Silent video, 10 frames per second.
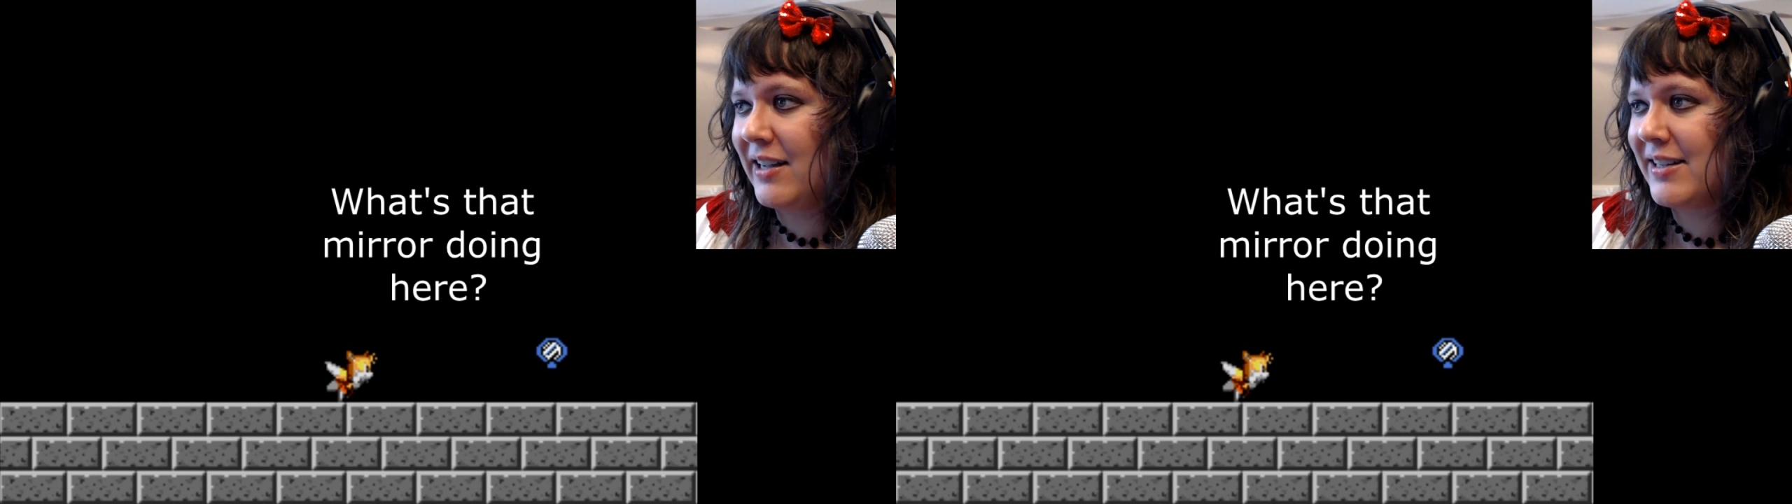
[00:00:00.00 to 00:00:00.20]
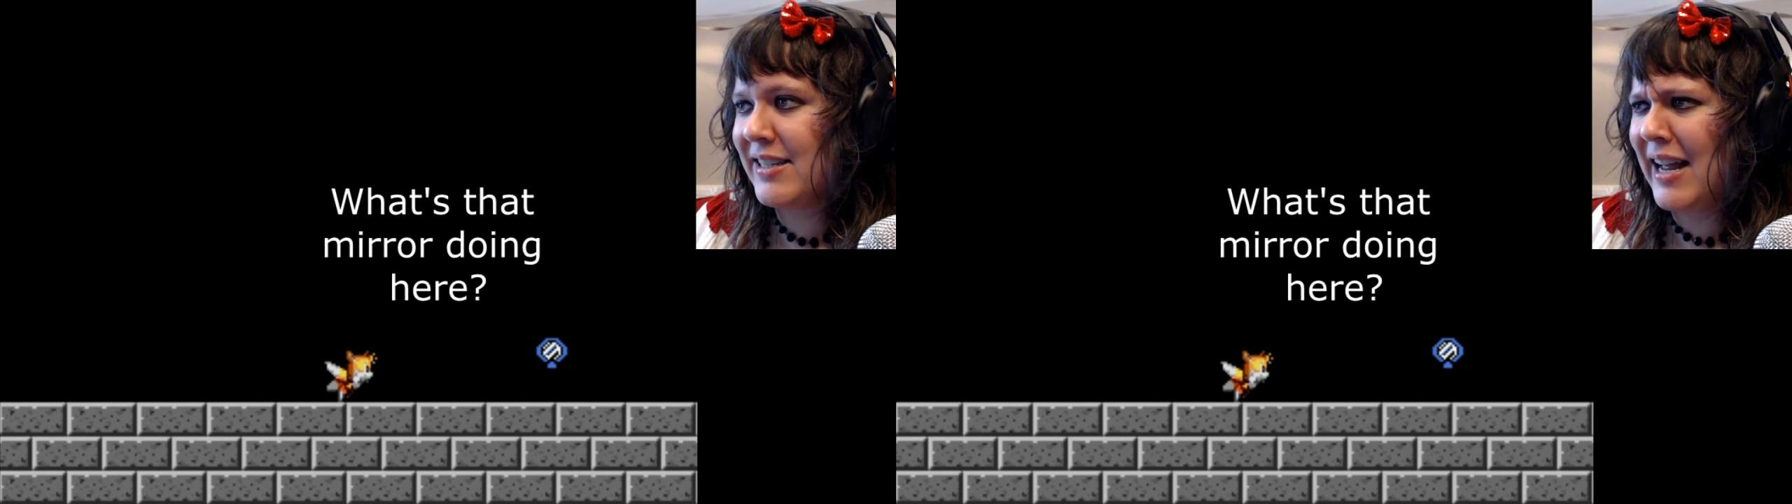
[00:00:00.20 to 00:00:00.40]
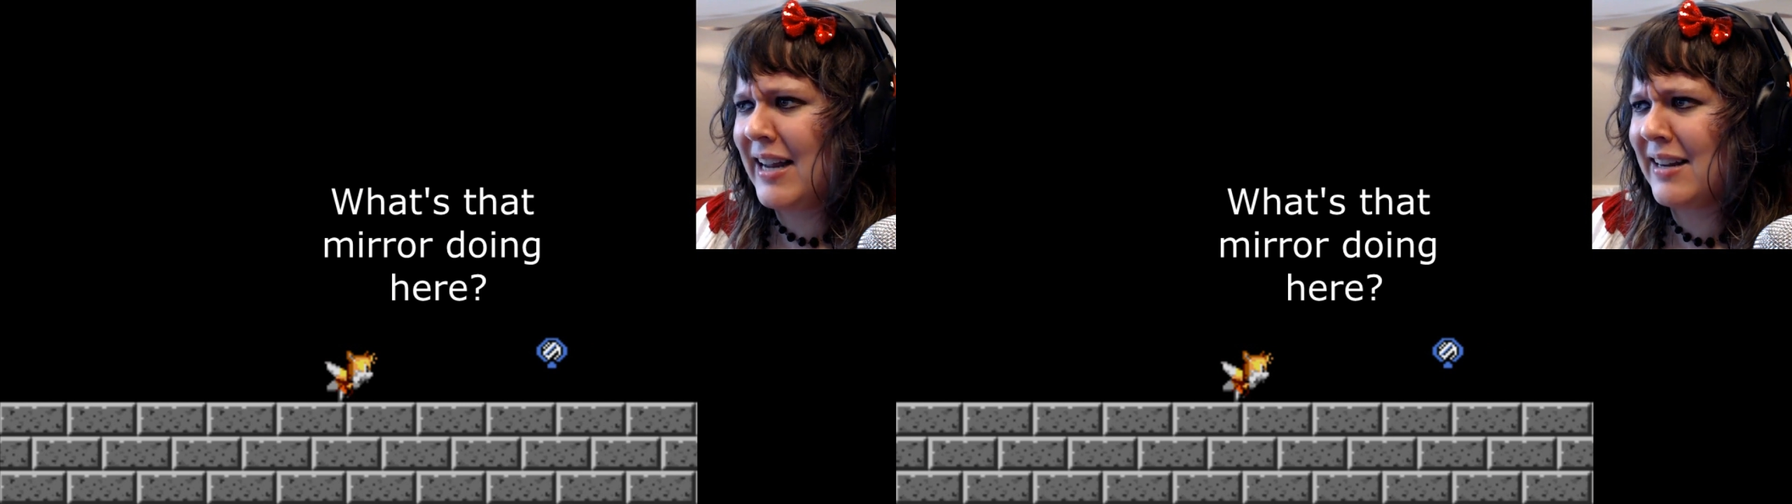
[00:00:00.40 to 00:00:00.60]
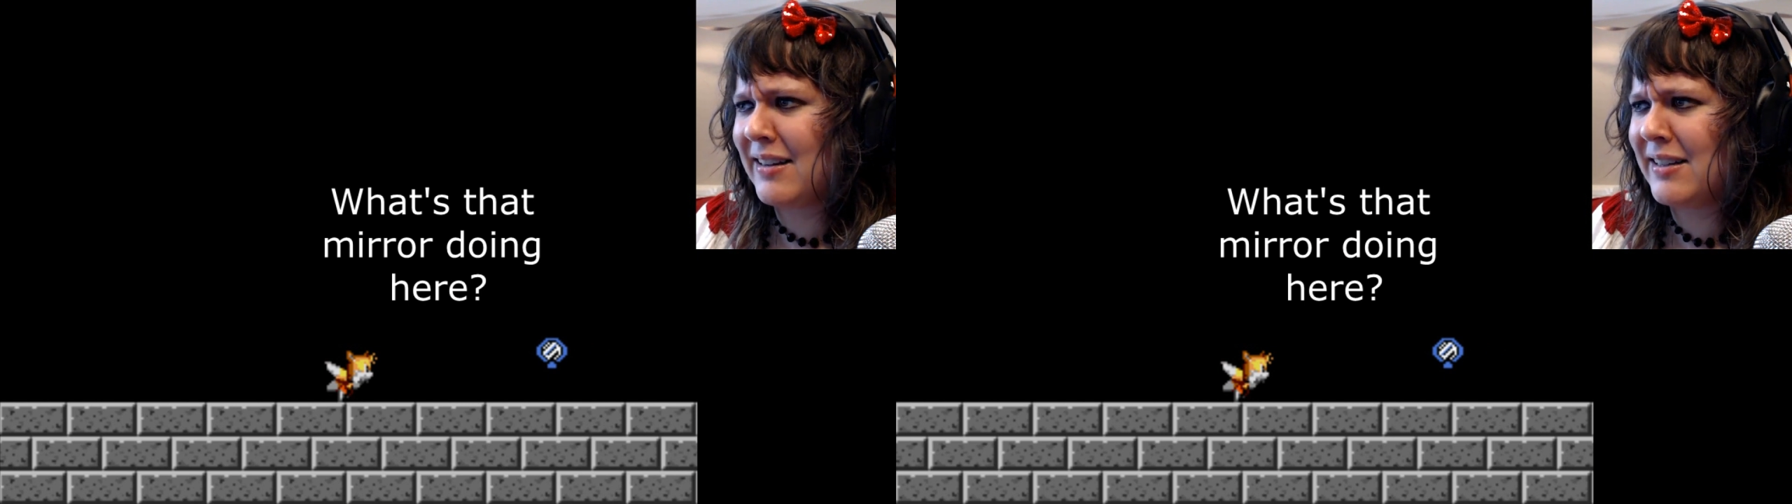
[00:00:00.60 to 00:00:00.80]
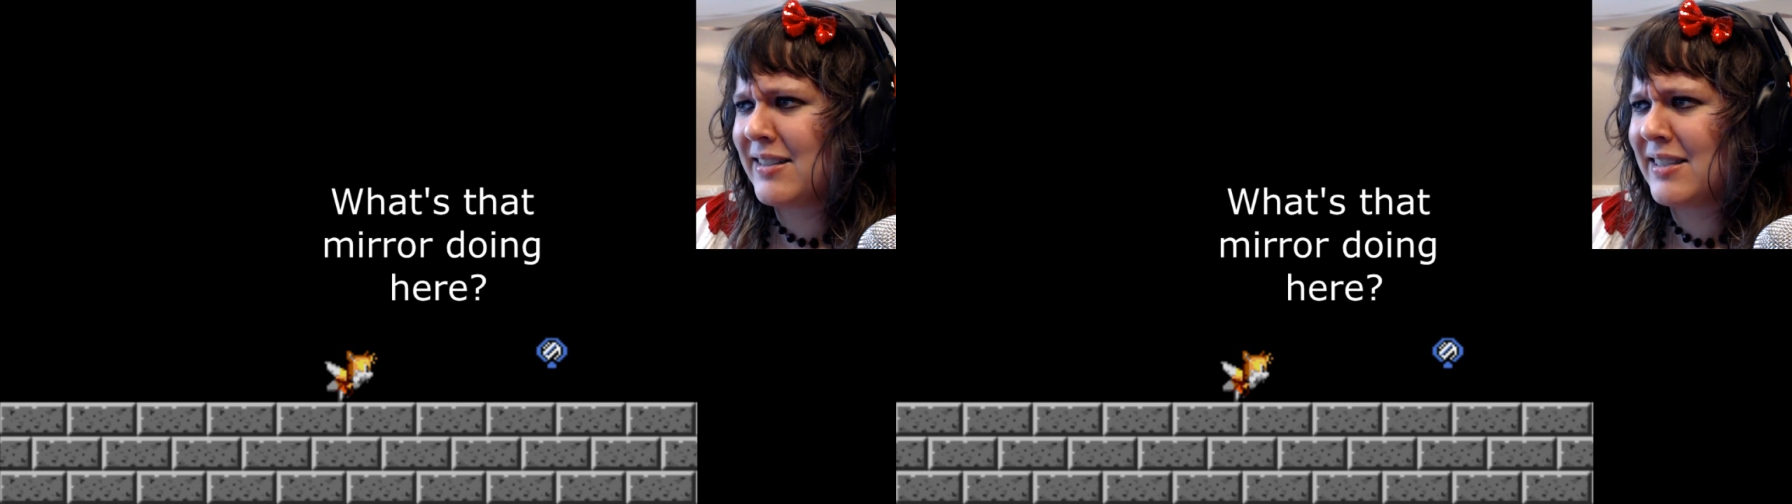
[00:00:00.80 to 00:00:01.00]
It looks
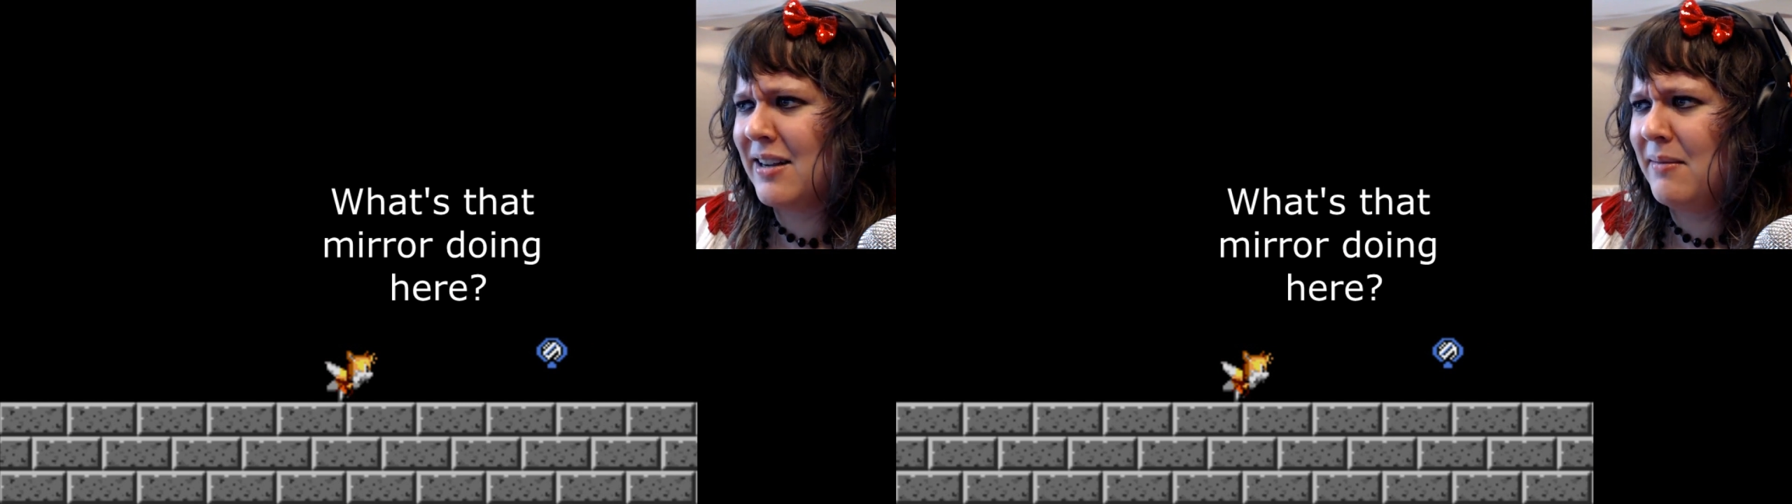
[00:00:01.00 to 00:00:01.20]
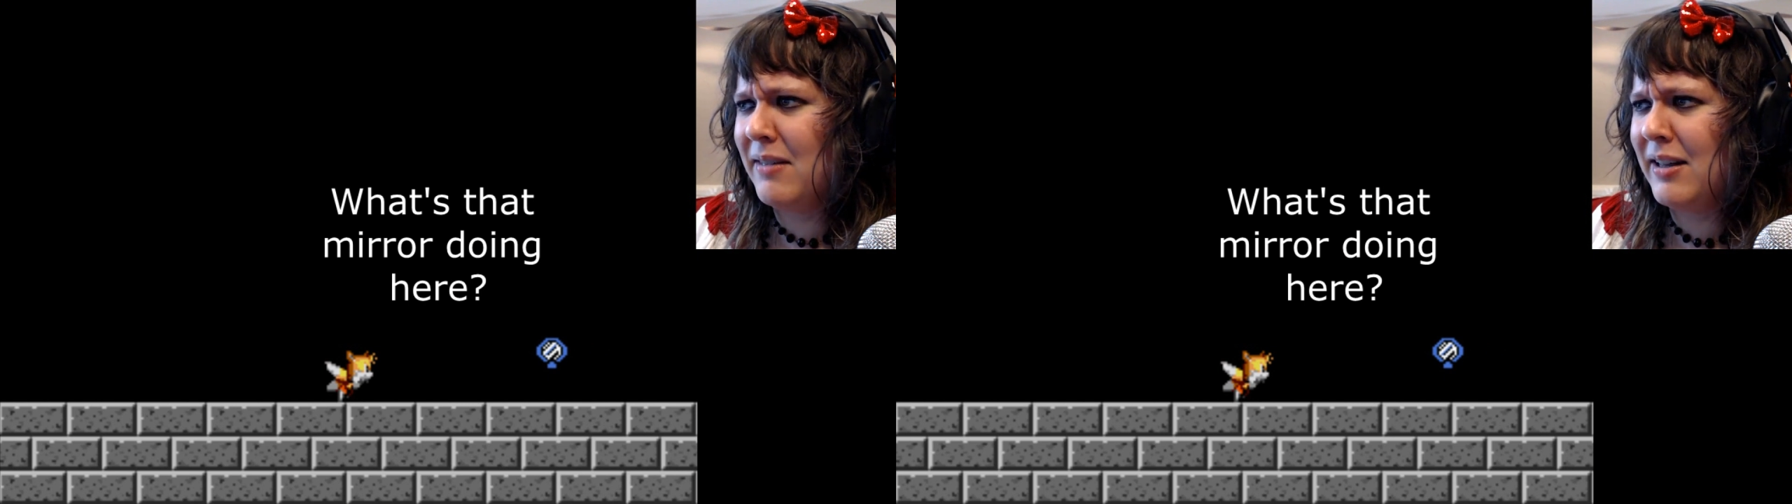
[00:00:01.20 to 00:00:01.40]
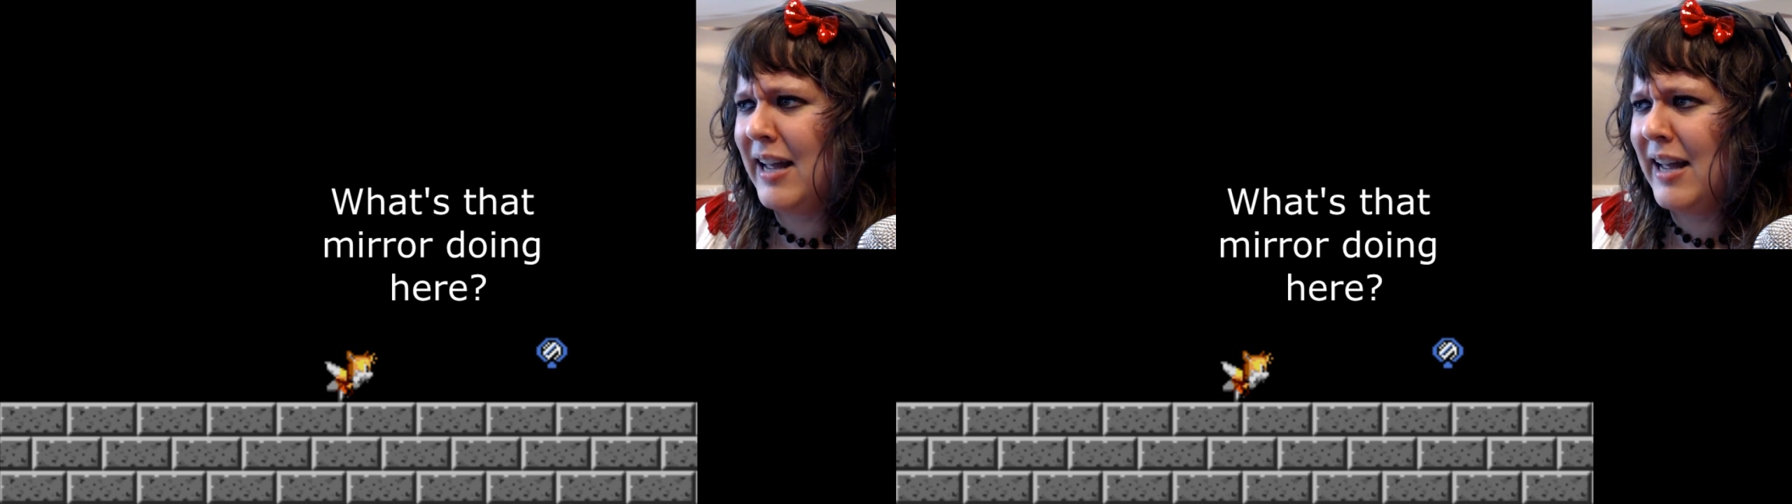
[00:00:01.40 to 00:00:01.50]
like uh, so